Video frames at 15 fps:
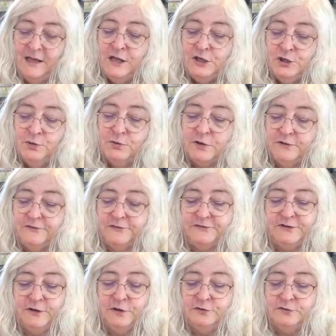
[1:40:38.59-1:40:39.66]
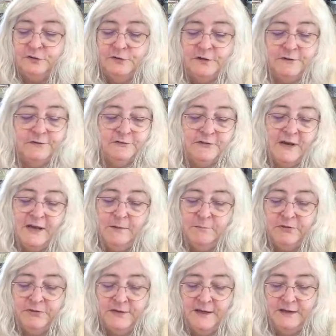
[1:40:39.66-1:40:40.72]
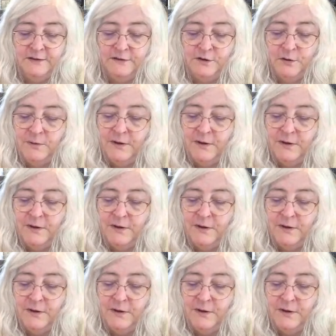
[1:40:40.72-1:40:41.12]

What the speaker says: You could still do the same thing, though.